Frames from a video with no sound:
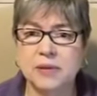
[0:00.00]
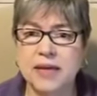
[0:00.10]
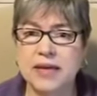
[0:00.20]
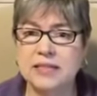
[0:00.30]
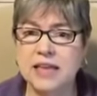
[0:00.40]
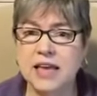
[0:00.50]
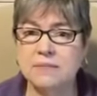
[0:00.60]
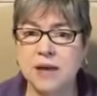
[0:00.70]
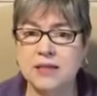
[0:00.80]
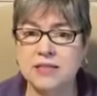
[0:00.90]
Please
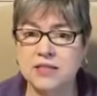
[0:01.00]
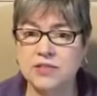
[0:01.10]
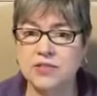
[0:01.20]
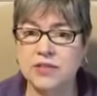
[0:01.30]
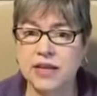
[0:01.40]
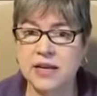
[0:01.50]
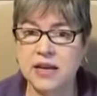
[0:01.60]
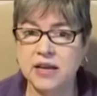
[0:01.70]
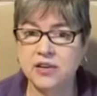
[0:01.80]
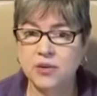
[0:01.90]
keep my sister Dina
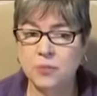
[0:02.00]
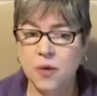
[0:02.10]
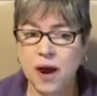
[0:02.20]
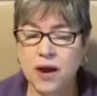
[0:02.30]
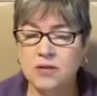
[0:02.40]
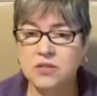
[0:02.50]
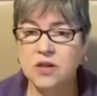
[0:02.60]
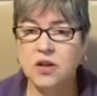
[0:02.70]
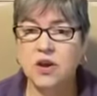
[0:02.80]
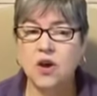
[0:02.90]
in your prayers.
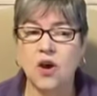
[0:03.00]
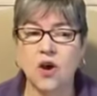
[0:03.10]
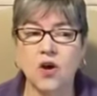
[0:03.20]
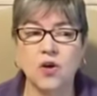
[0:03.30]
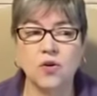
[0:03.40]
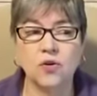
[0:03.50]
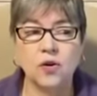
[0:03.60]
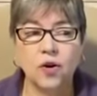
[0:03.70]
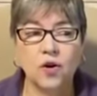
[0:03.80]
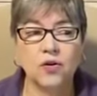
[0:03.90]

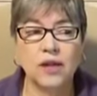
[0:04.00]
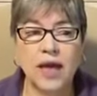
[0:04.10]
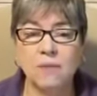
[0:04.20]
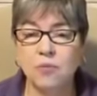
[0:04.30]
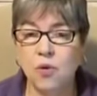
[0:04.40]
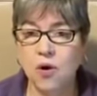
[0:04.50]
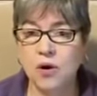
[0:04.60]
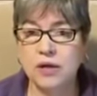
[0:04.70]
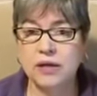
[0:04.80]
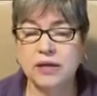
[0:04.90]
Her lab
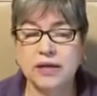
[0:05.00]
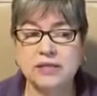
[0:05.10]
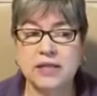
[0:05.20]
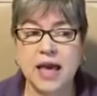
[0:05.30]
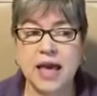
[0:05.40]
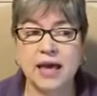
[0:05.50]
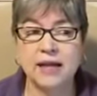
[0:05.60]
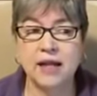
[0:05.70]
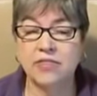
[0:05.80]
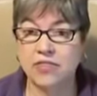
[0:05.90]
work is
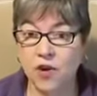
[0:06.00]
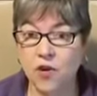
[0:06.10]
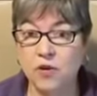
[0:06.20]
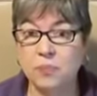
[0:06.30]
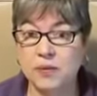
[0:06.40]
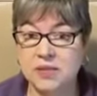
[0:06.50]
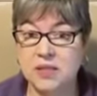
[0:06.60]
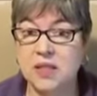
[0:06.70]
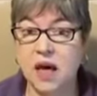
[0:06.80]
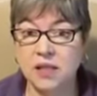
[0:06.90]
at a third
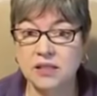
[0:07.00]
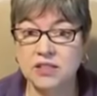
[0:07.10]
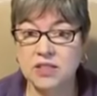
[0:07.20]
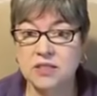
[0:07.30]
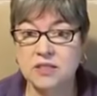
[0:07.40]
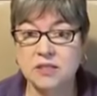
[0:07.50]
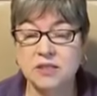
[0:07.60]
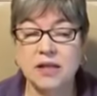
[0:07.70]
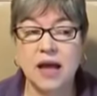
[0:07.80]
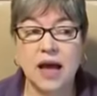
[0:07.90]
pathologist.
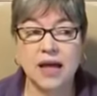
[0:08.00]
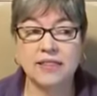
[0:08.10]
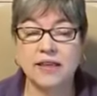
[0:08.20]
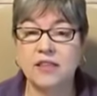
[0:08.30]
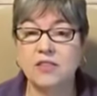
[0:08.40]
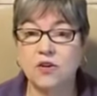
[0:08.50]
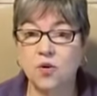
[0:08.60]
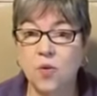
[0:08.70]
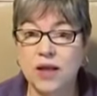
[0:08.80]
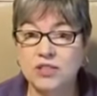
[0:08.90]
I think they're
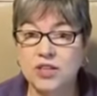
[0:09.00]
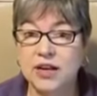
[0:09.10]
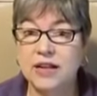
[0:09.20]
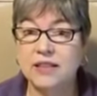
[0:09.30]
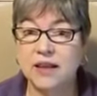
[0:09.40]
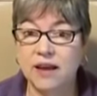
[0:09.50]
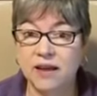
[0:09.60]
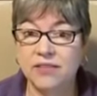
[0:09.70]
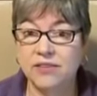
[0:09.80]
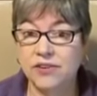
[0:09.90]
questioning the
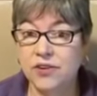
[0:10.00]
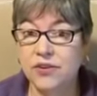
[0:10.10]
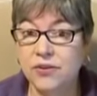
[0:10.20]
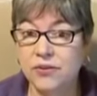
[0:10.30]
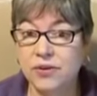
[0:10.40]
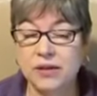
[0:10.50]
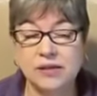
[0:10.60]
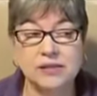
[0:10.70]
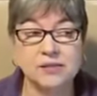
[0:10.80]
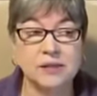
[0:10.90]
other two,
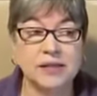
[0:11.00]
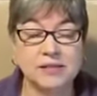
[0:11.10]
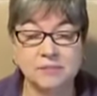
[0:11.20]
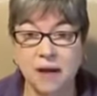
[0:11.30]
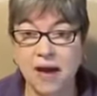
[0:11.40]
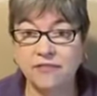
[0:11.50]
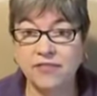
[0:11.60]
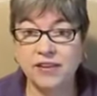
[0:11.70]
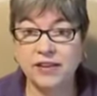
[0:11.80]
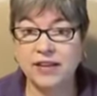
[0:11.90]
is my
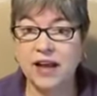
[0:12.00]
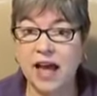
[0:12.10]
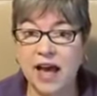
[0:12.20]
feeling.